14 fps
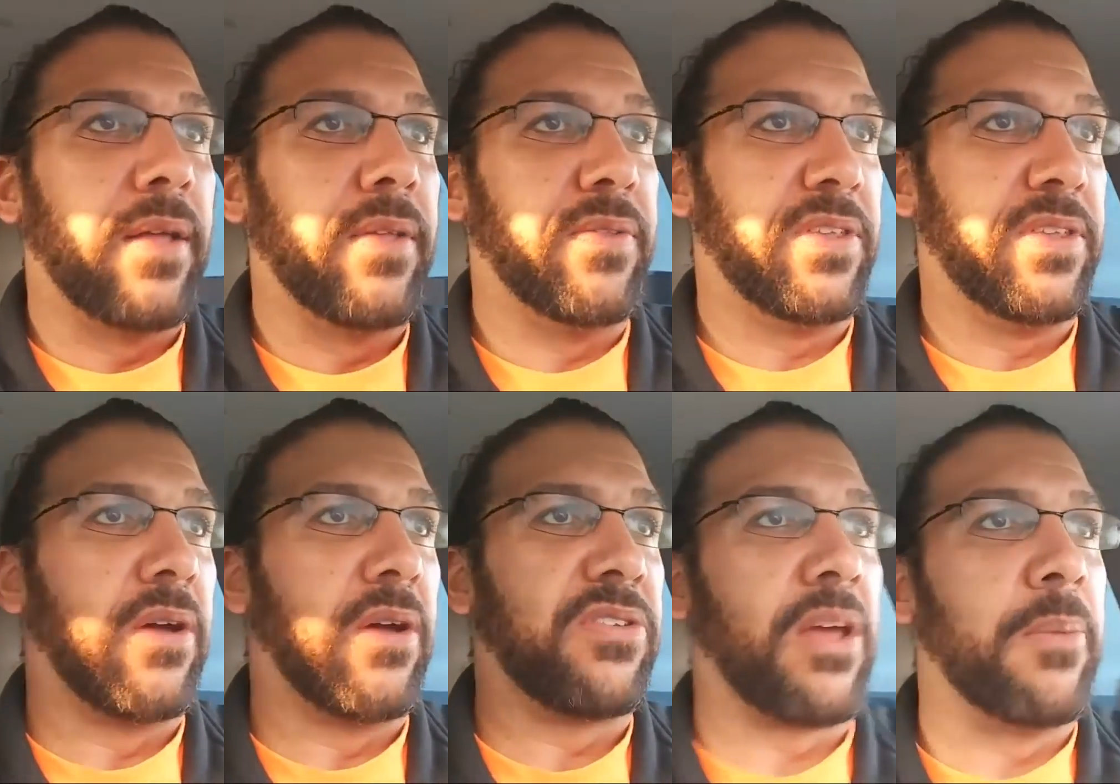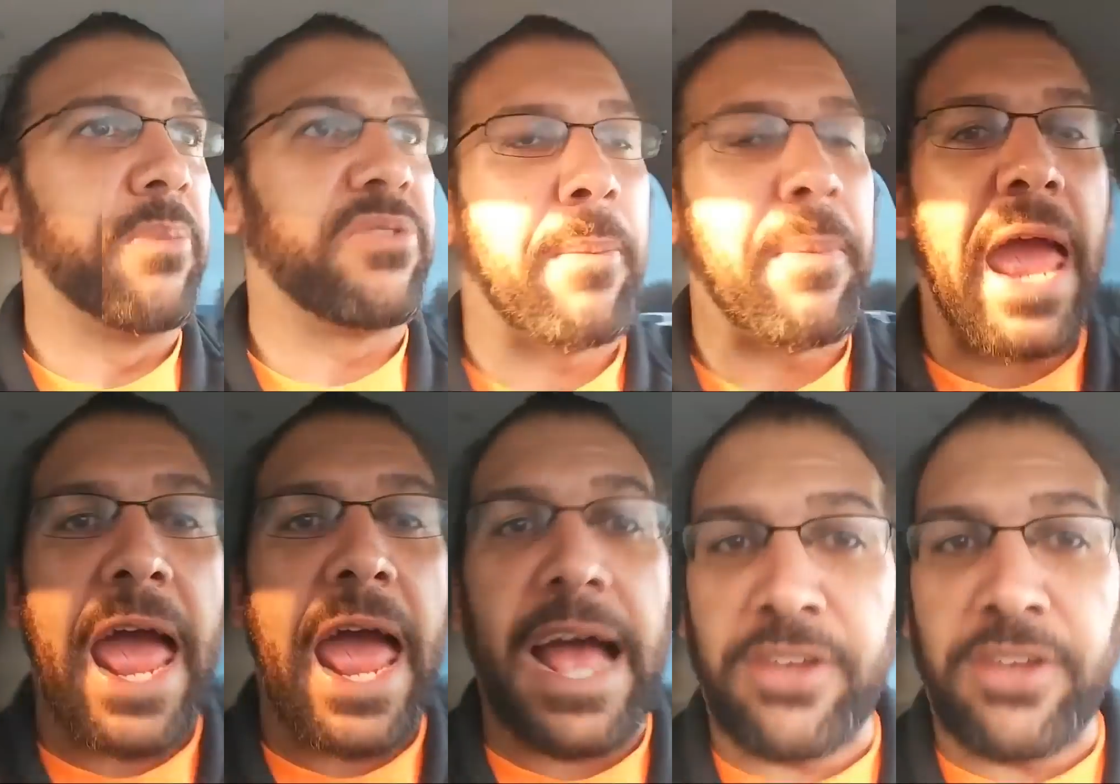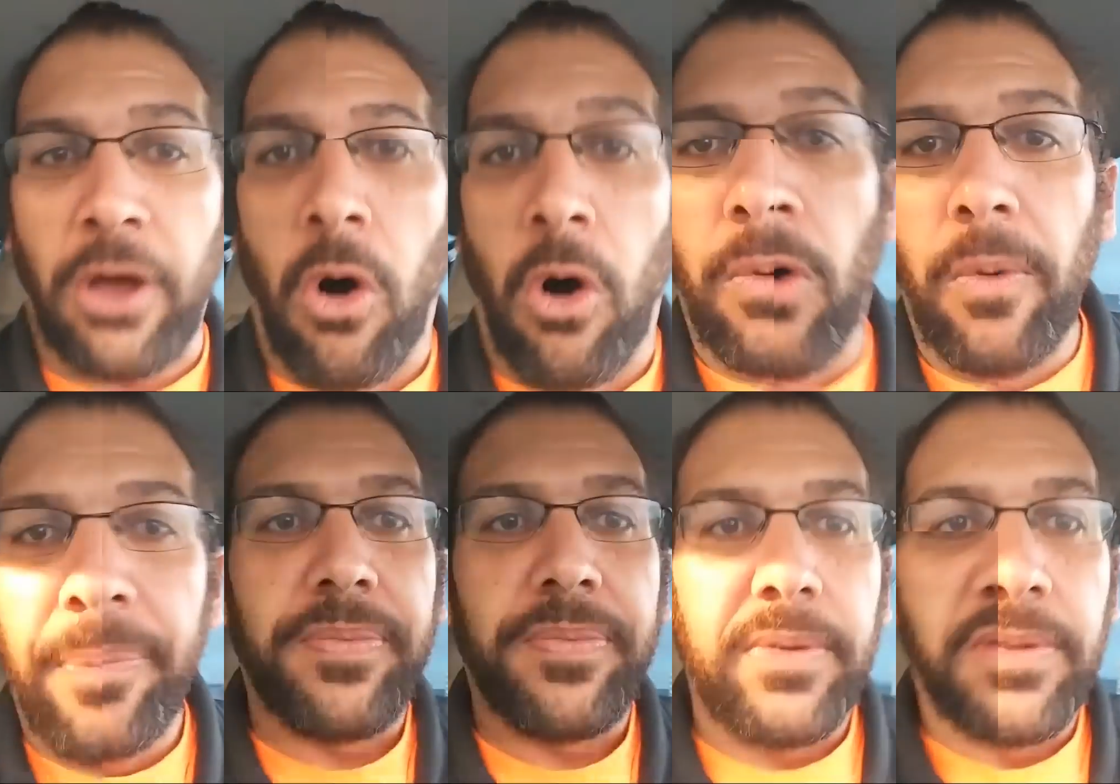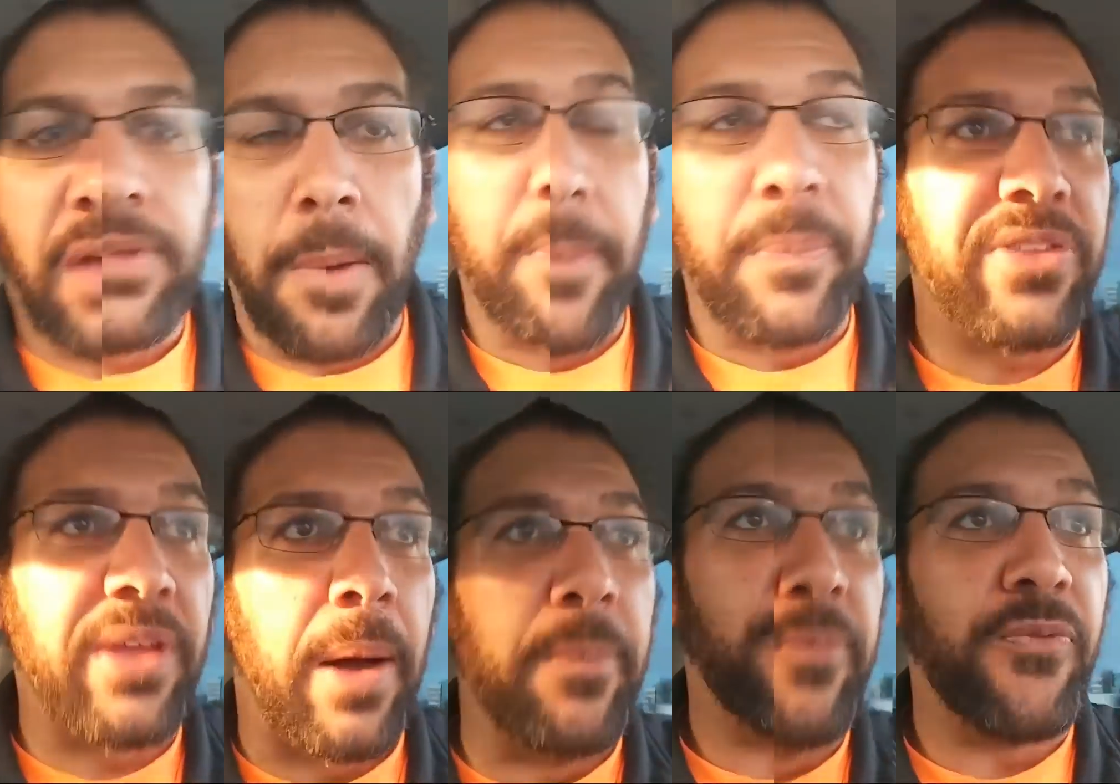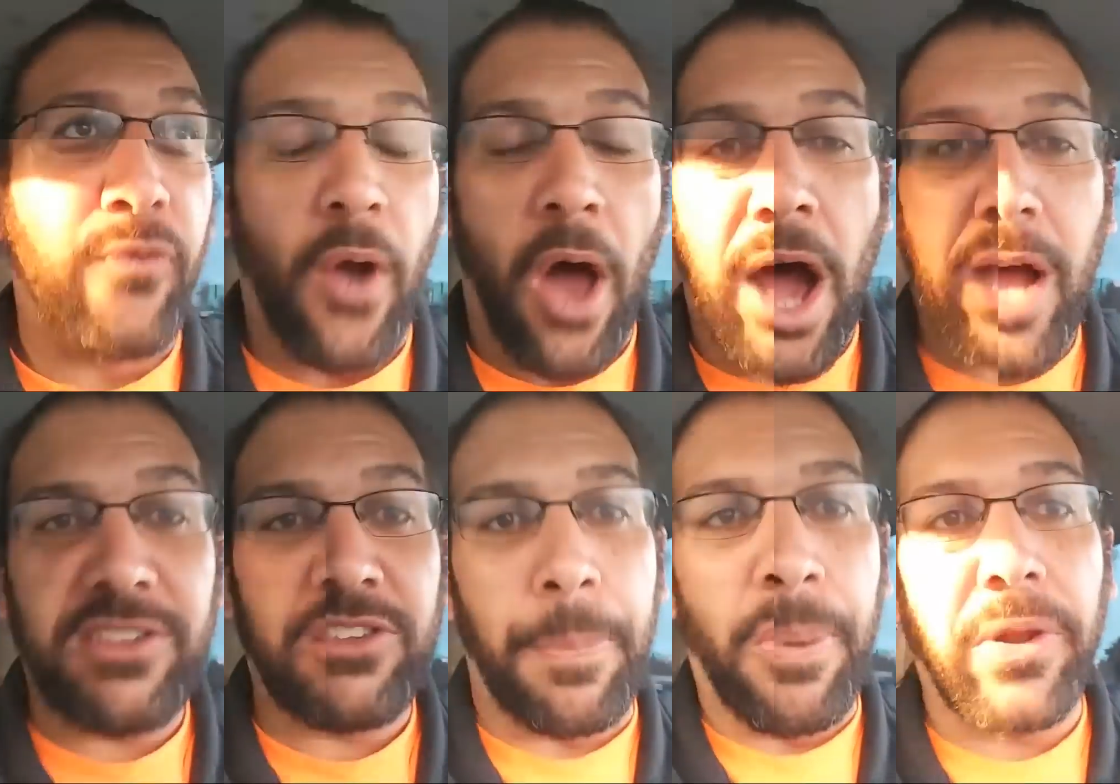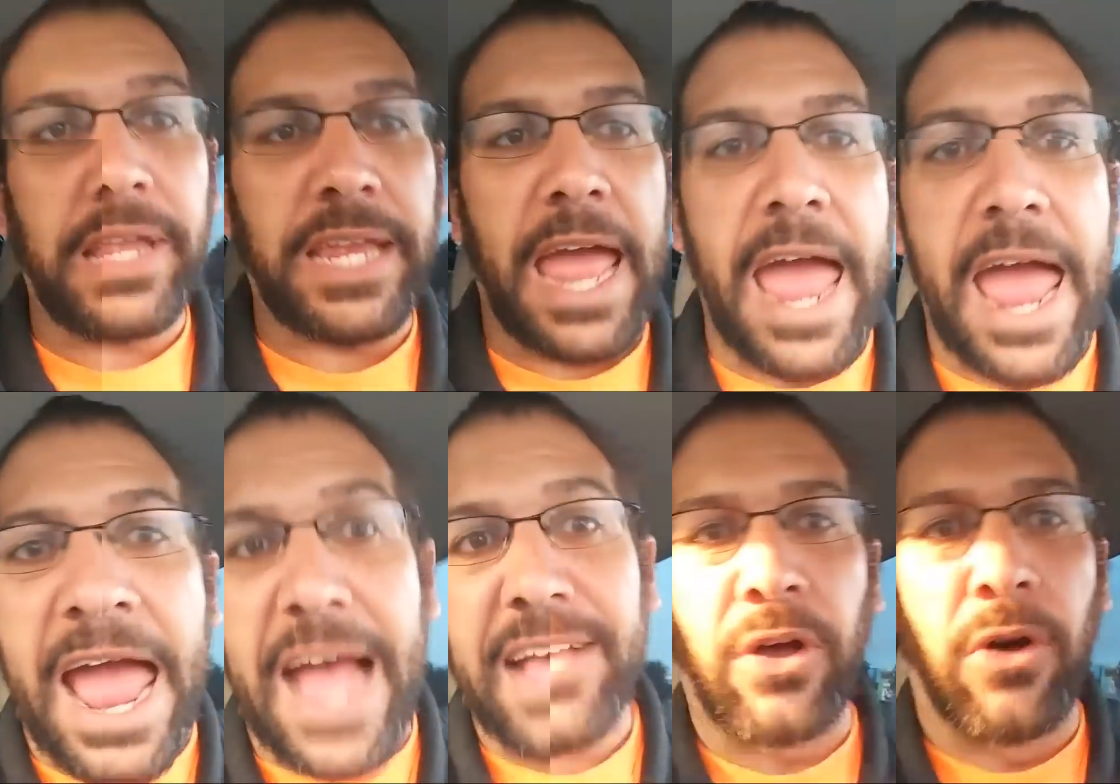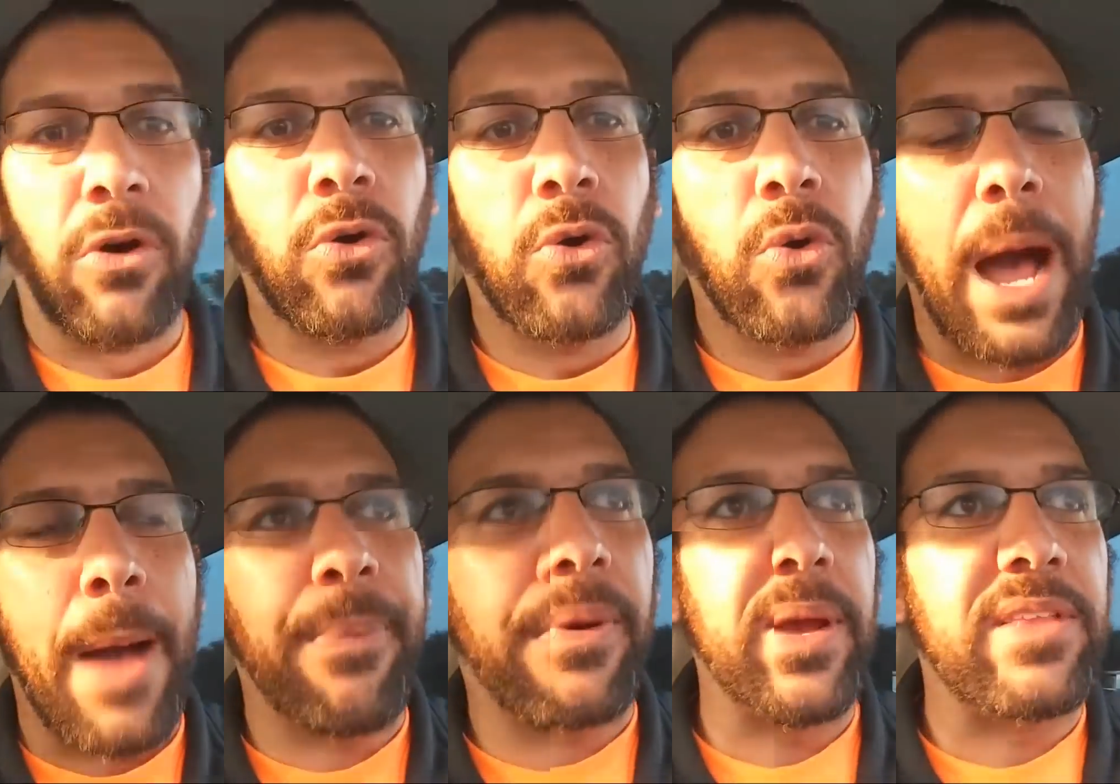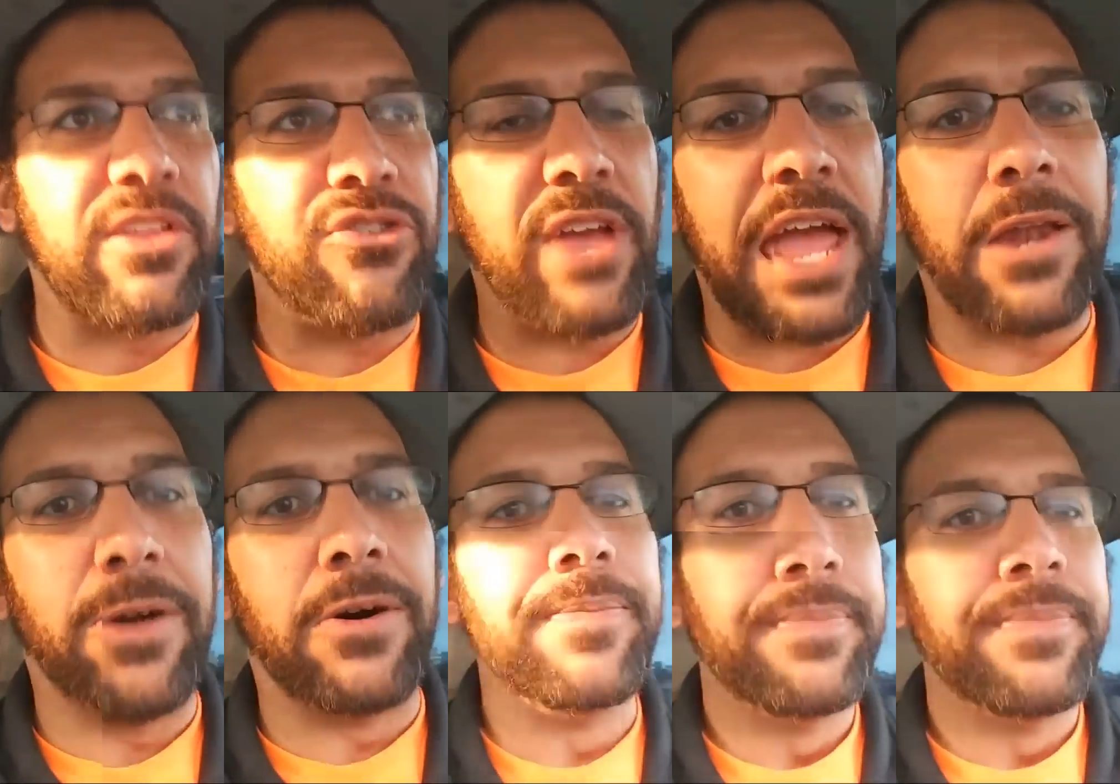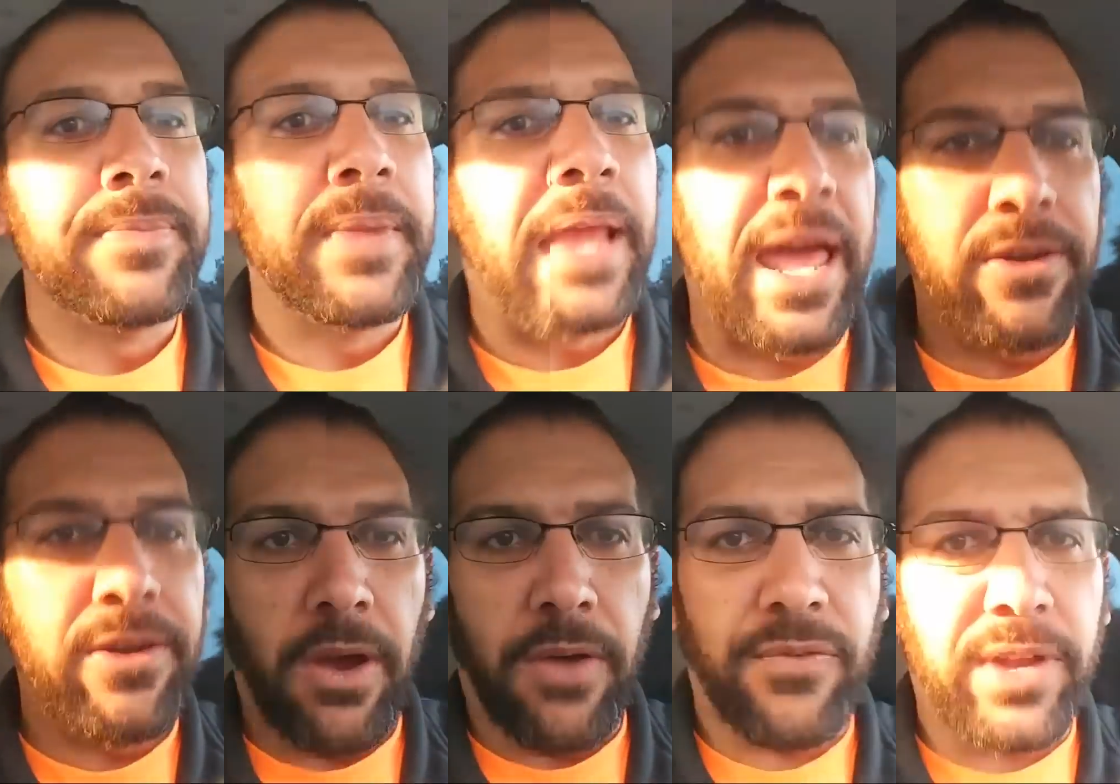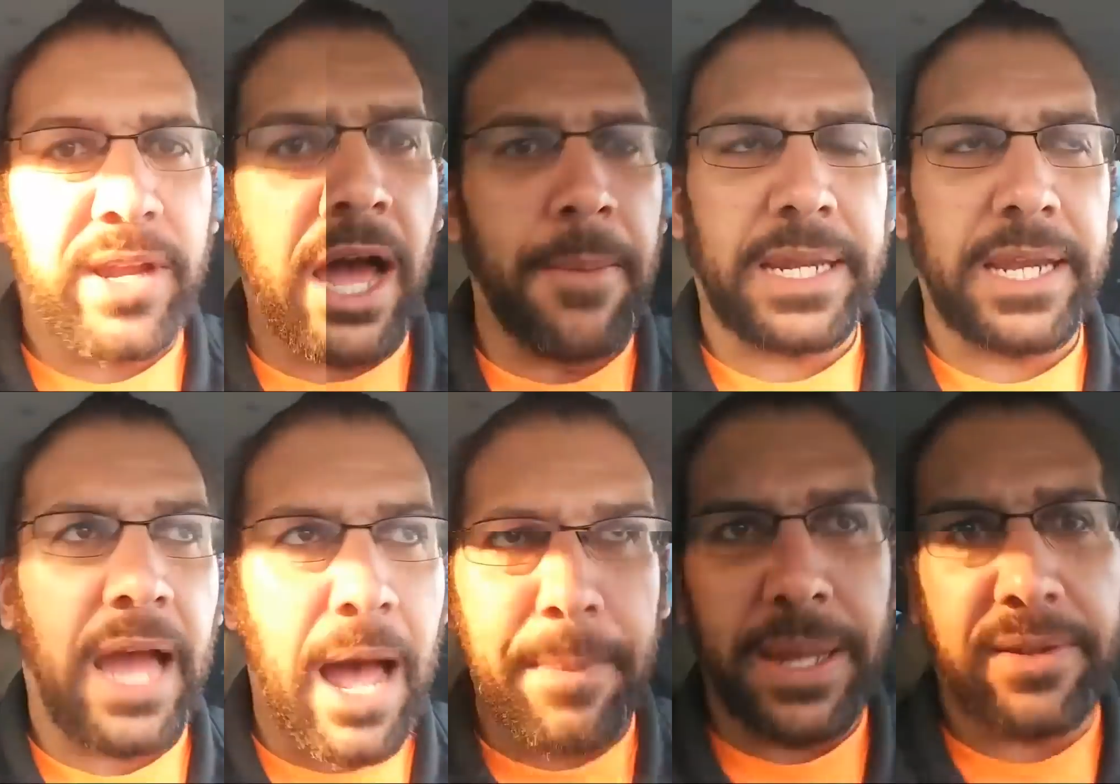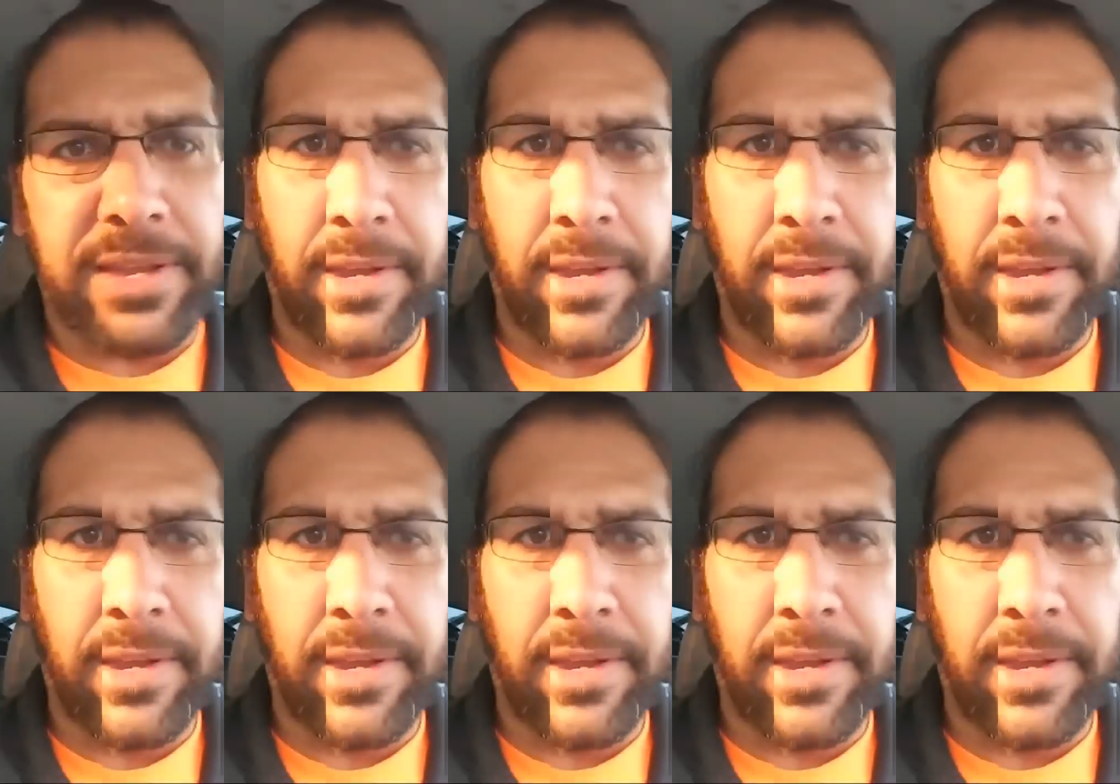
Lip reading: Some asshole, some fraud supporting asshole who operates the channel had nerve to come and comment